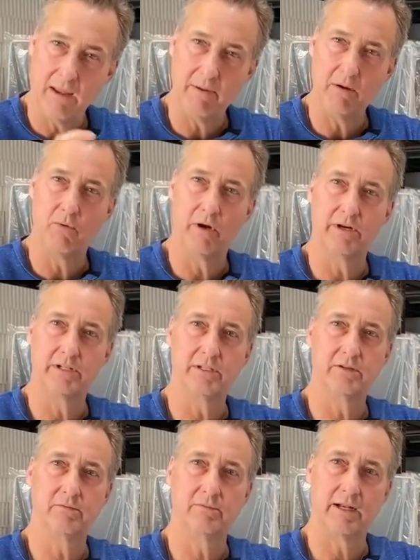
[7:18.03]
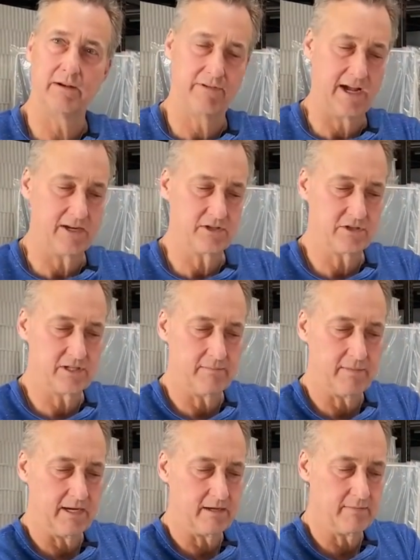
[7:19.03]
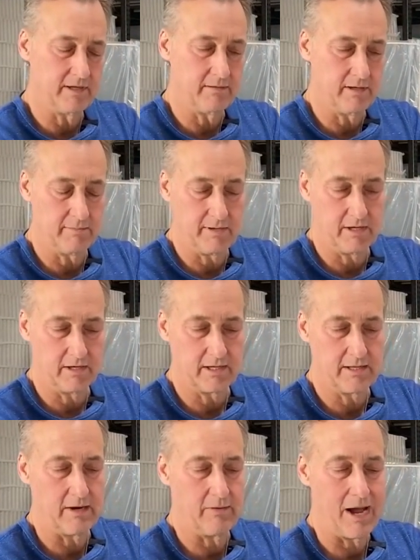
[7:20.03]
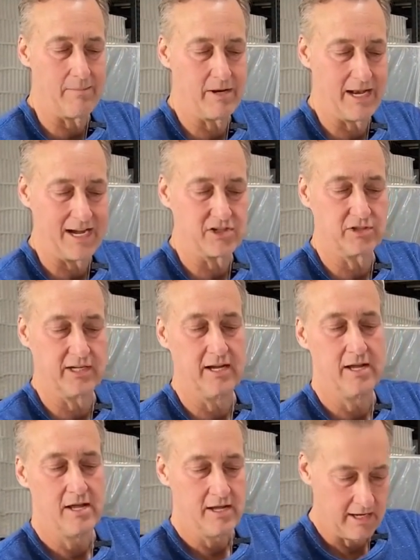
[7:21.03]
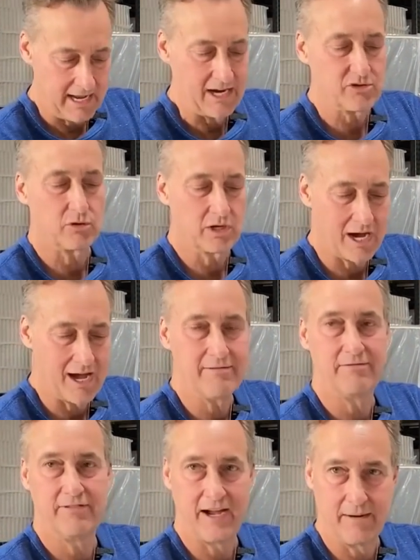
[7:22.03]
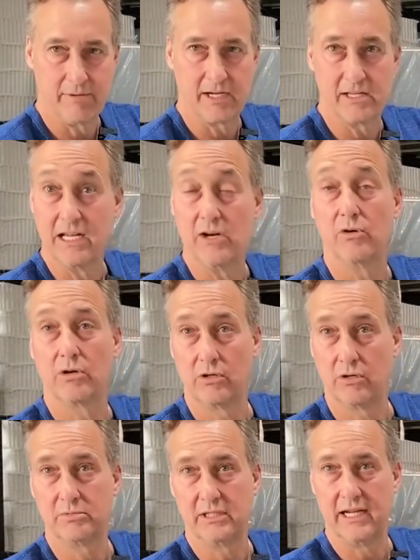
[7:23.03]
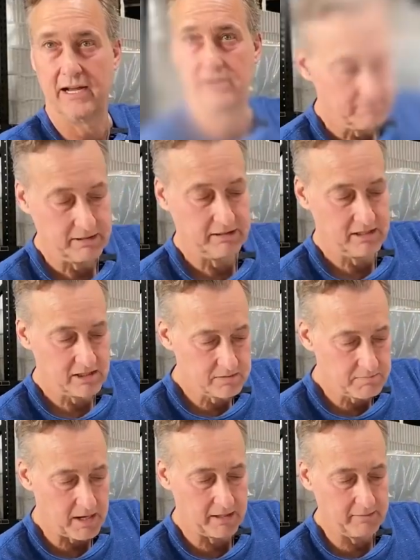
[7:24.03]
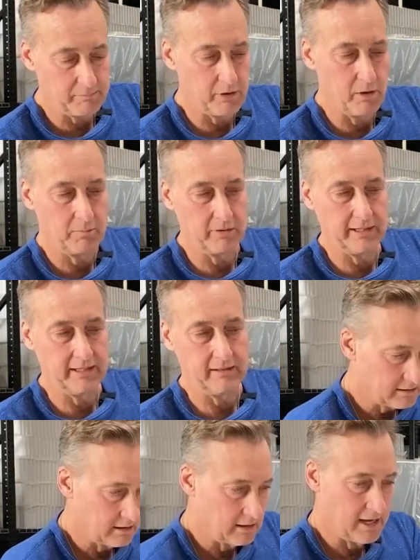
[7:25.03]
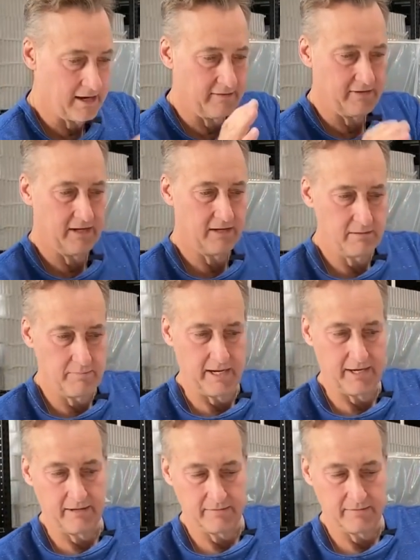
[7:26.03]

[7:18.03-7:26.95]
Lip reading: one or two manufacturers that make them in America that wrap them in actual cotton fabric, and they don't glue them together. But this is polypropylene, a lot of it in the bed.